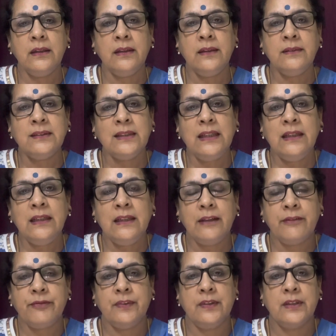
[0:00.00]
is
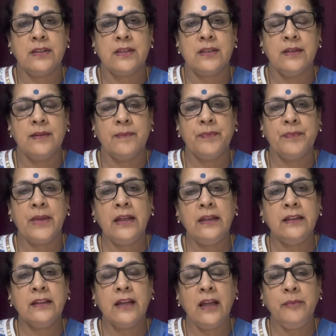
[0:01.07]
indefinite and
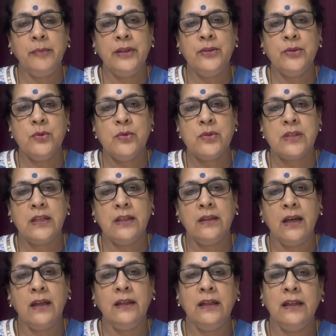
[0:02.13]
it can be used in
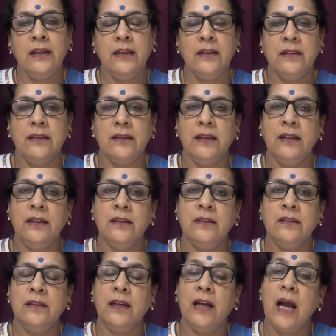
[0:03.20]
an
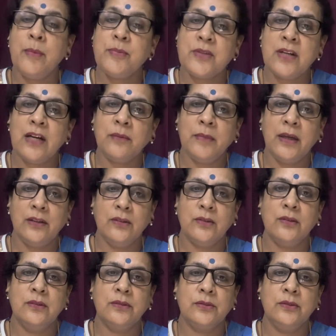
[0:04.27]
abstract manner
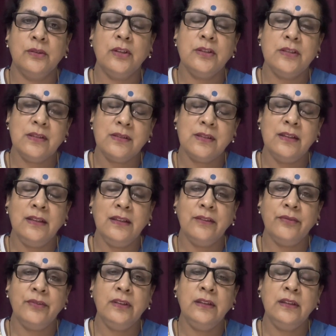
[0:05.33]
also, not just
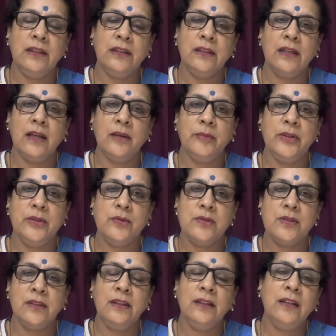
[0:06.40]
indefinite, it can be
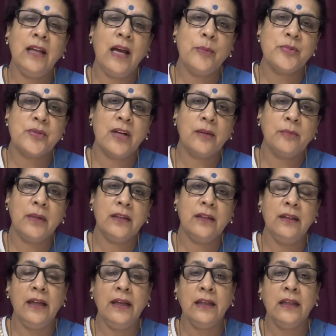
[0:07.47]
used in an abstract manner.
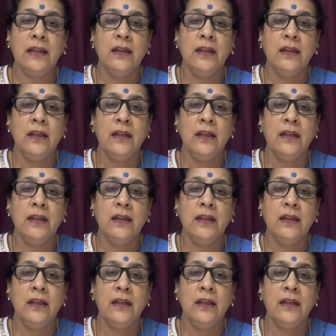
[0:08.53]
Like,